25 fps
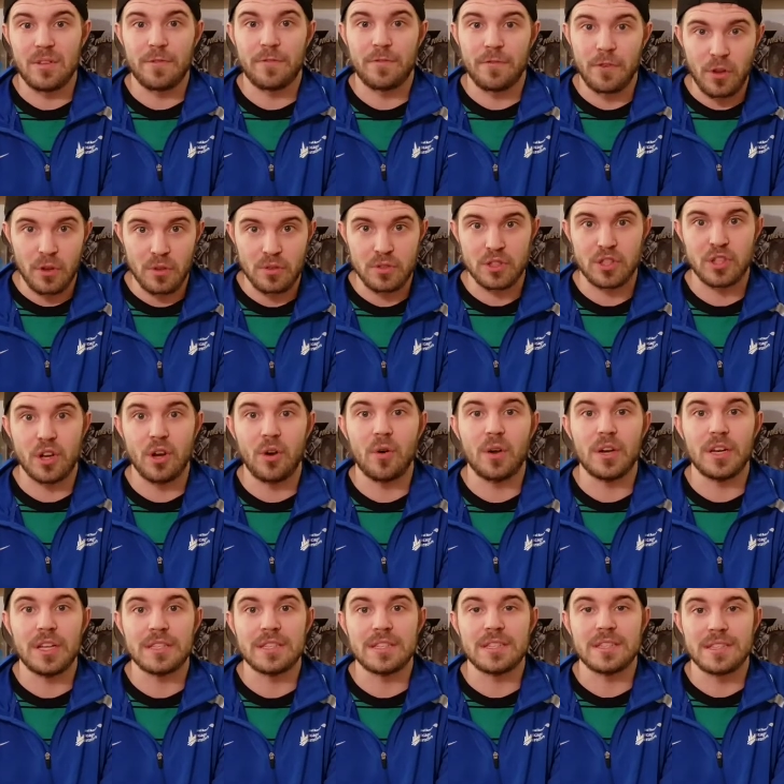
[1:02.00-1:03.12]
the full show
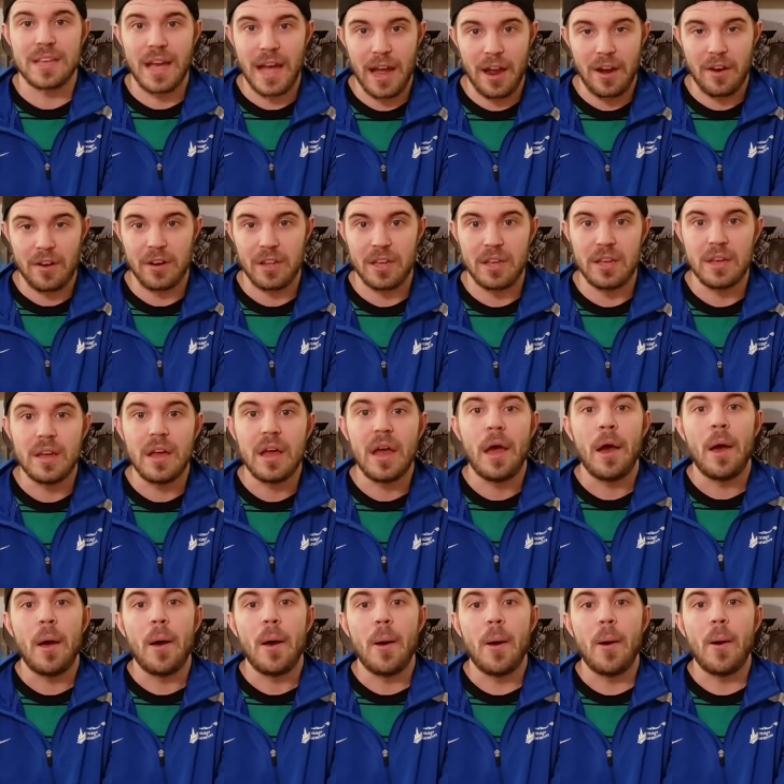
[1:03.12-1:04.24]
in its entirety
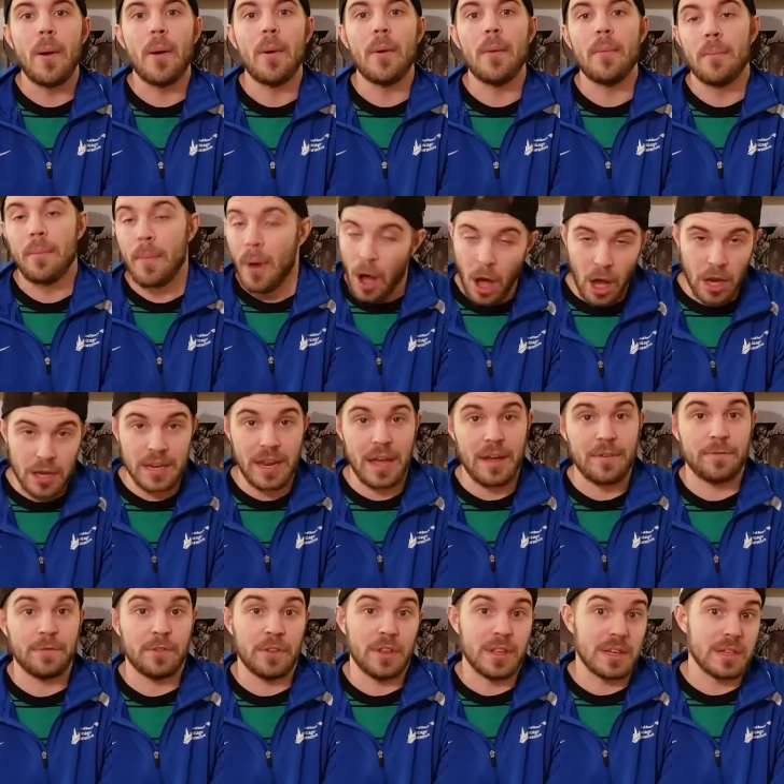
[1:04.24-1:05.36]
on
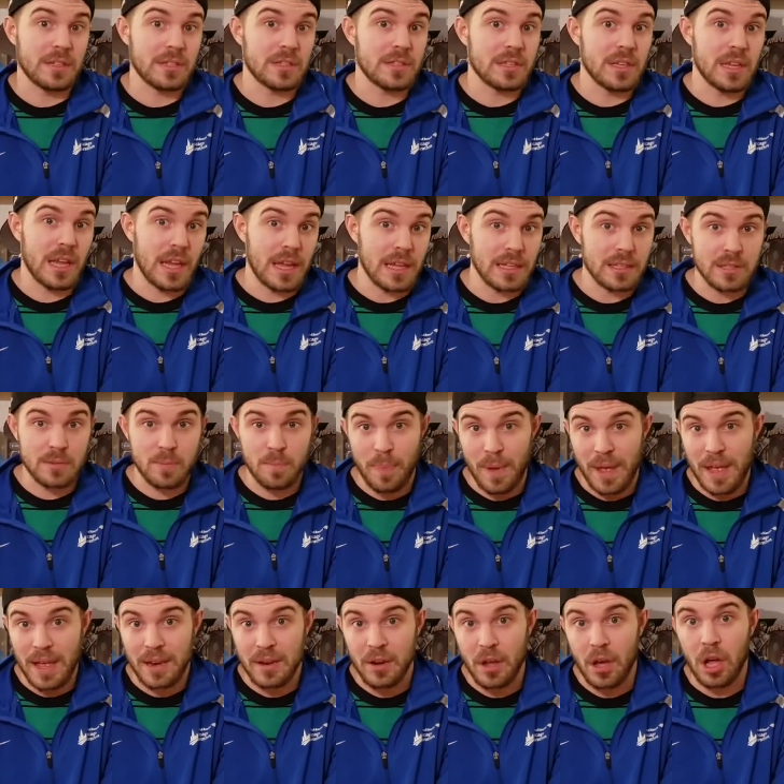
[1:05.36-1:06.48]
Netflix. It's
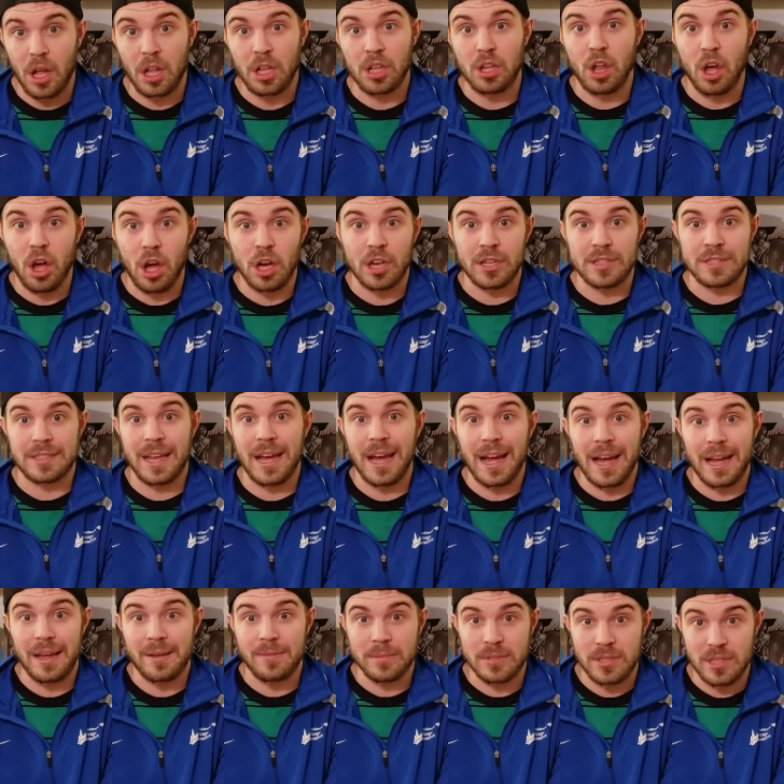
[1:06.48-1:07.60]
been a long
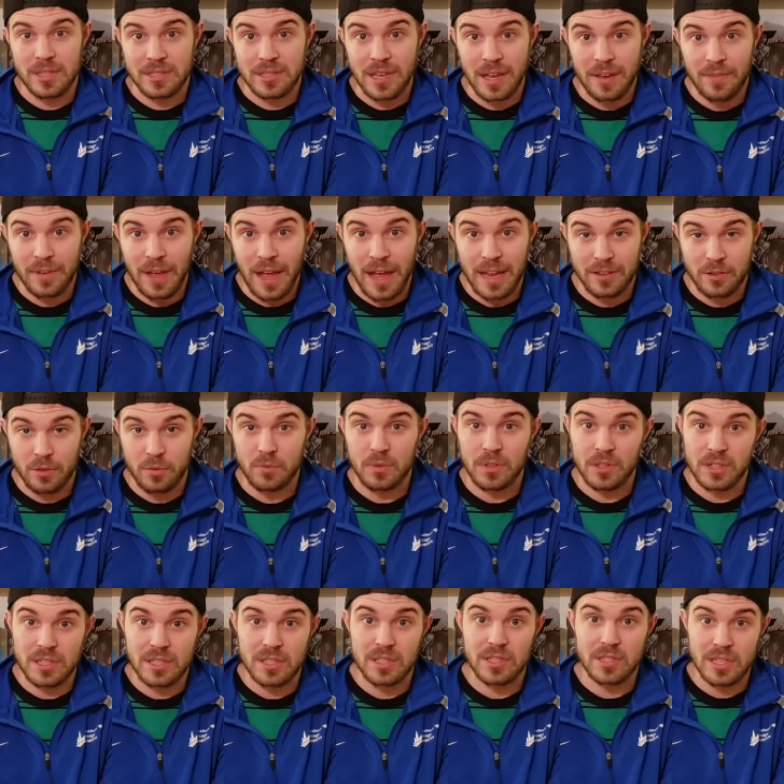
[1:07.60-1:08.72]
time since I've got to
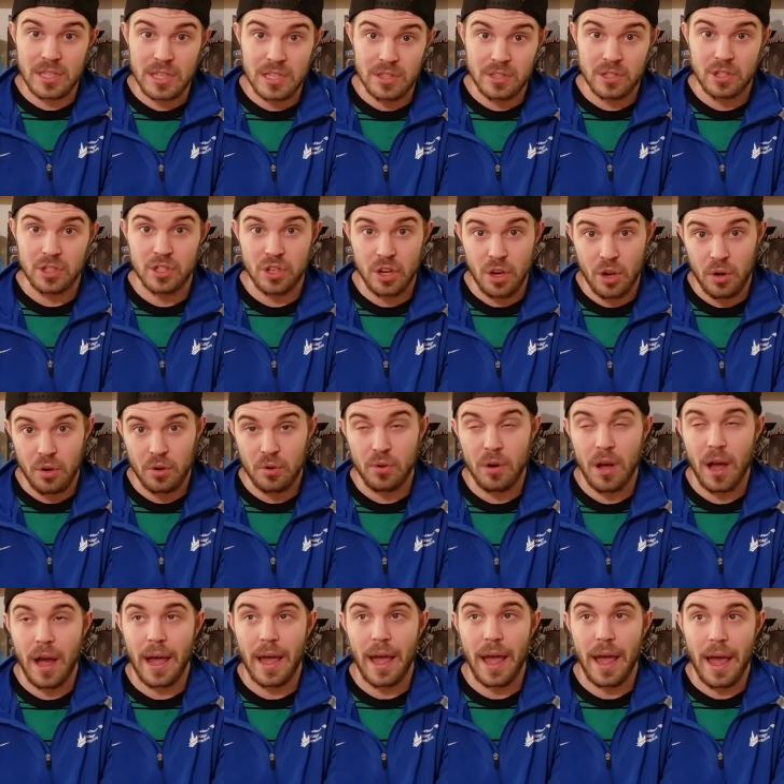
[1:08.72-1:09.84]
really see the
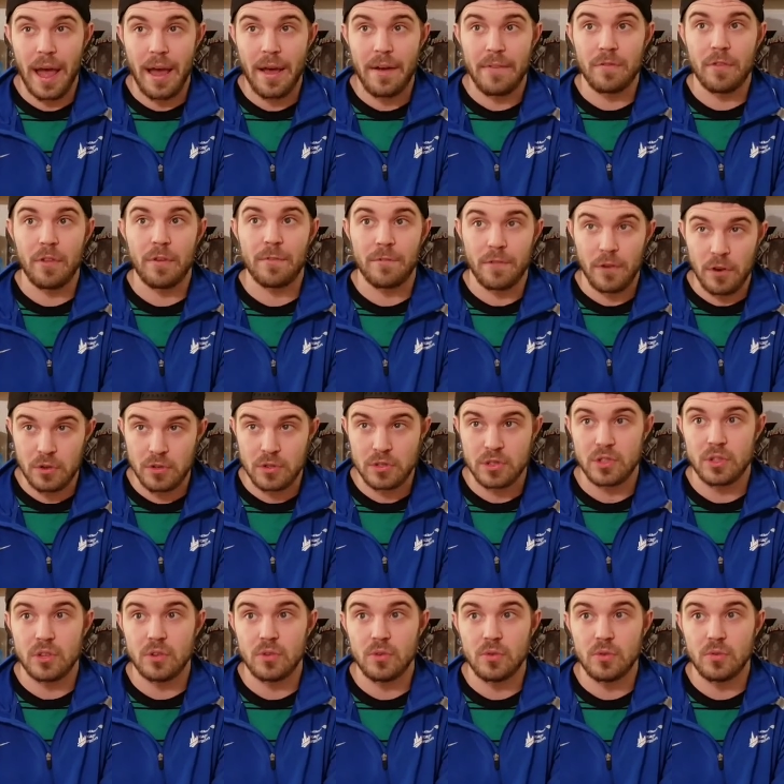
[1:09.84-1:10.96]
show. I have the first
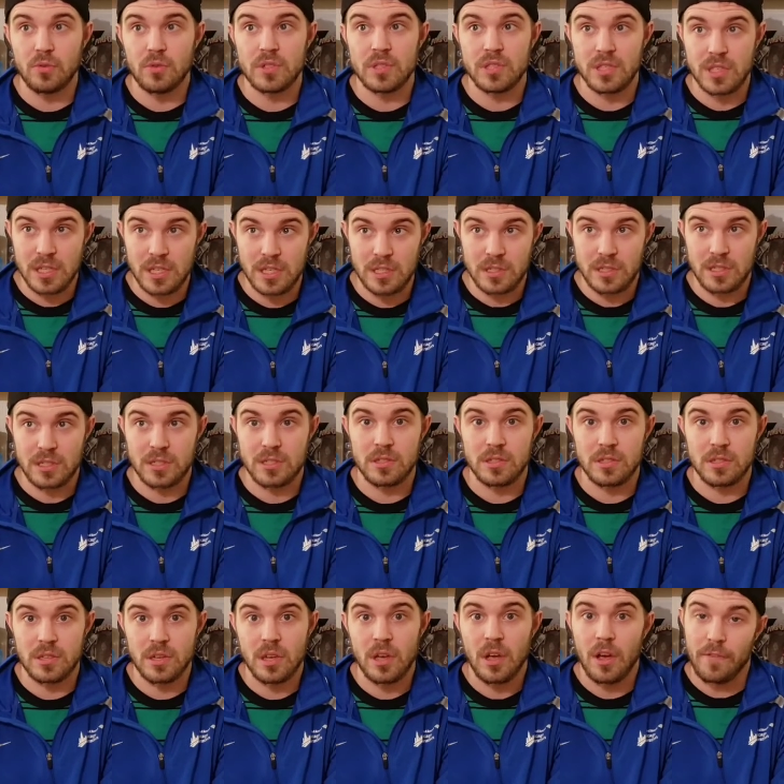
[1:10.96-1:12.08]
two
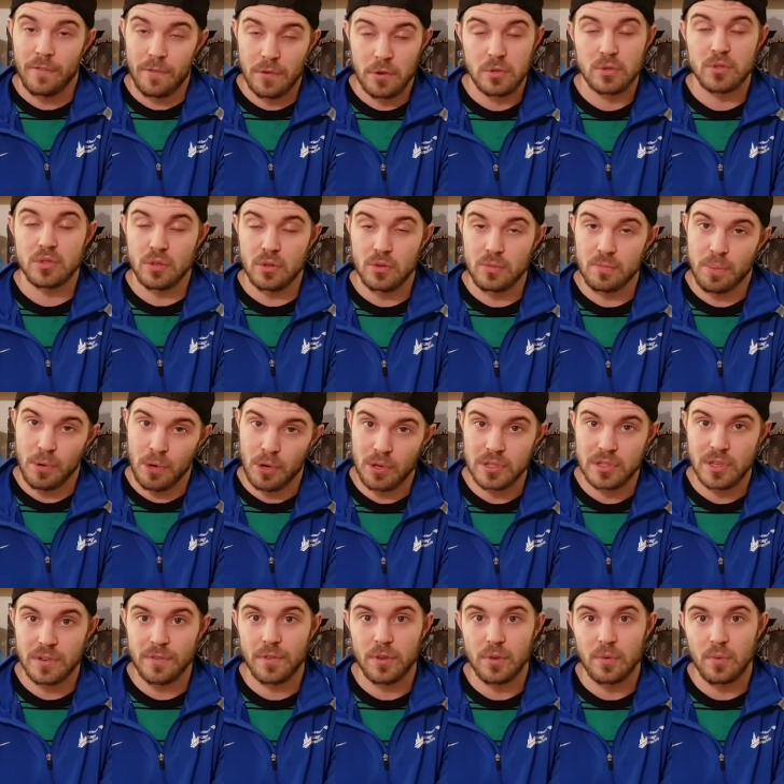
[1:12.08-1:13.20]
seasons, first two
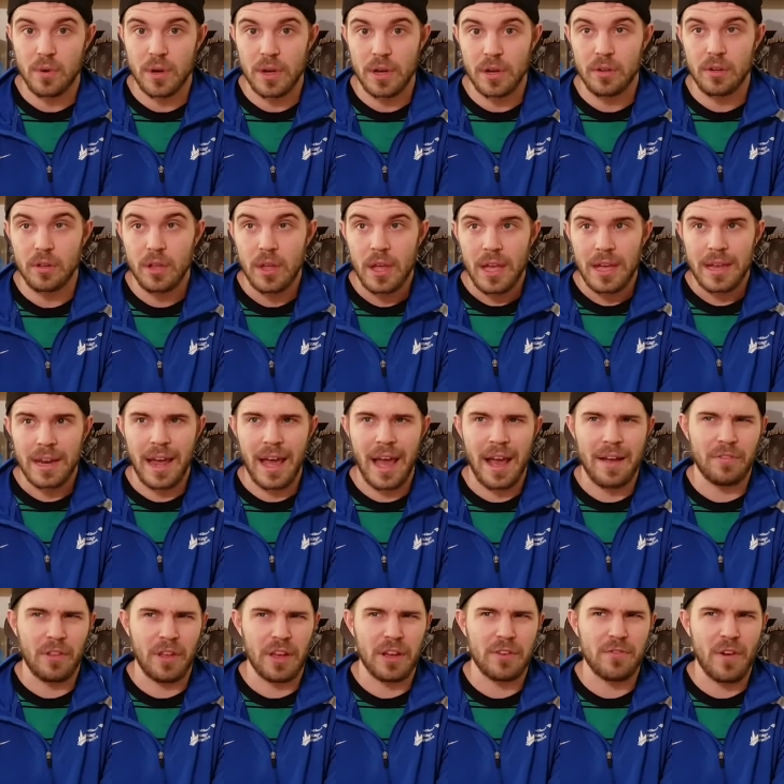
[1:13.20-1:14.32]
books, if you will, and I
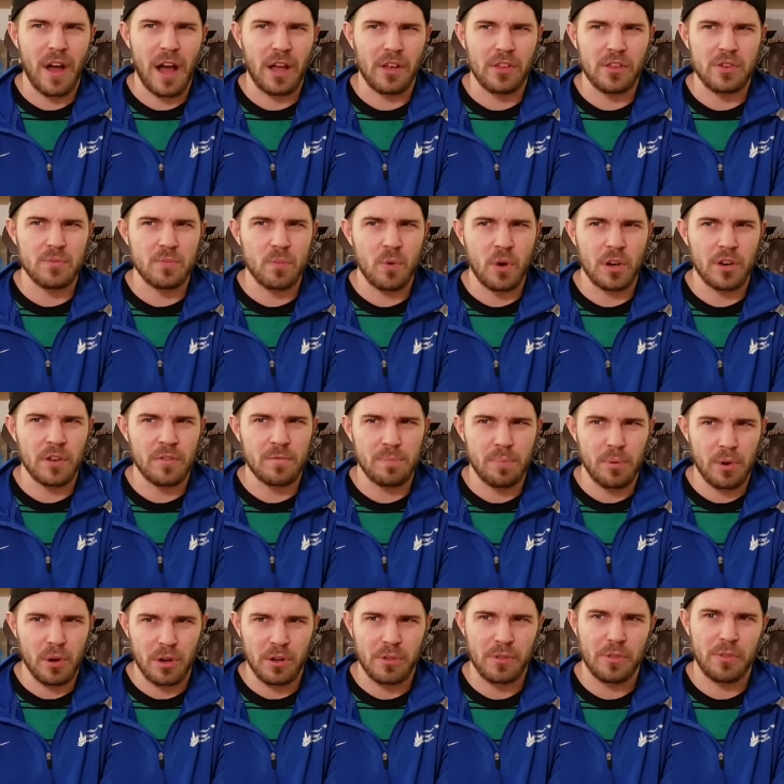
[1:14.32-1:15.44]
have like volume one of
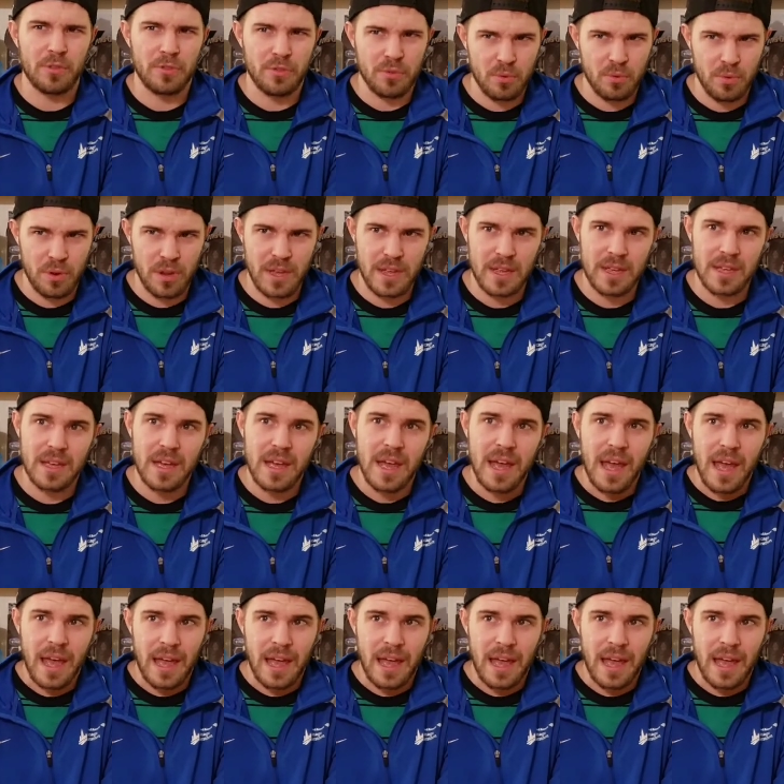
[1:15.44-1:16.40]
book three.